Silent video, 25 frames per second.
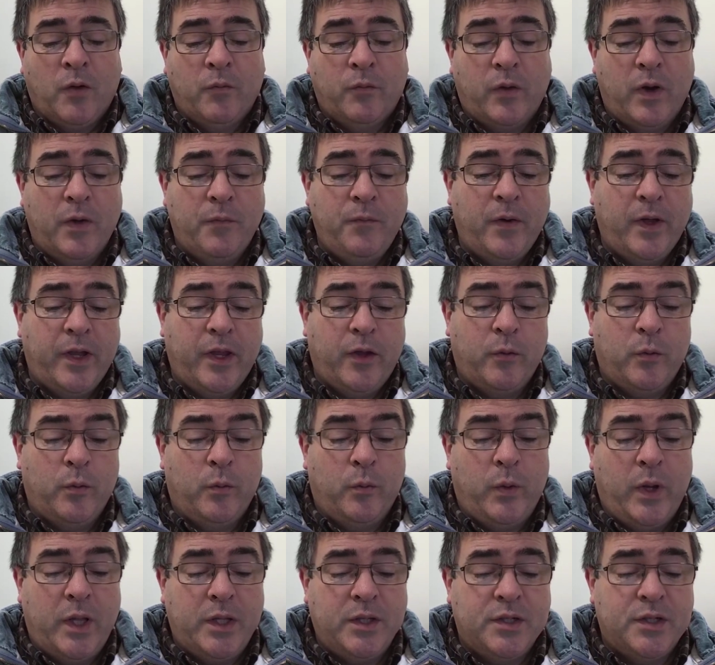For if I grow
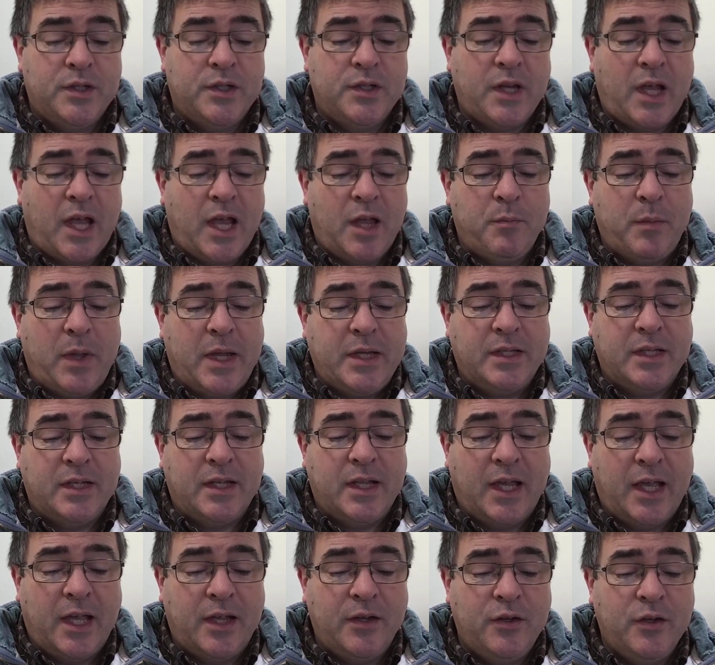rich, I may
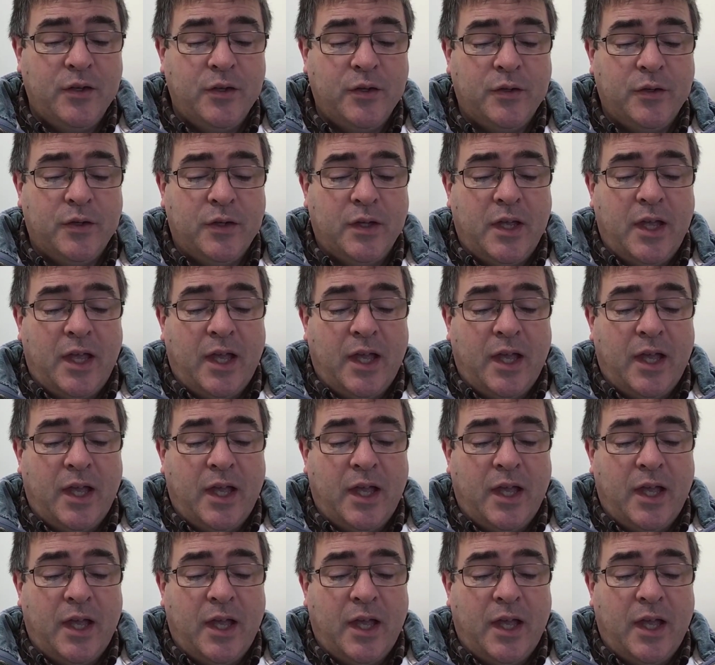deny you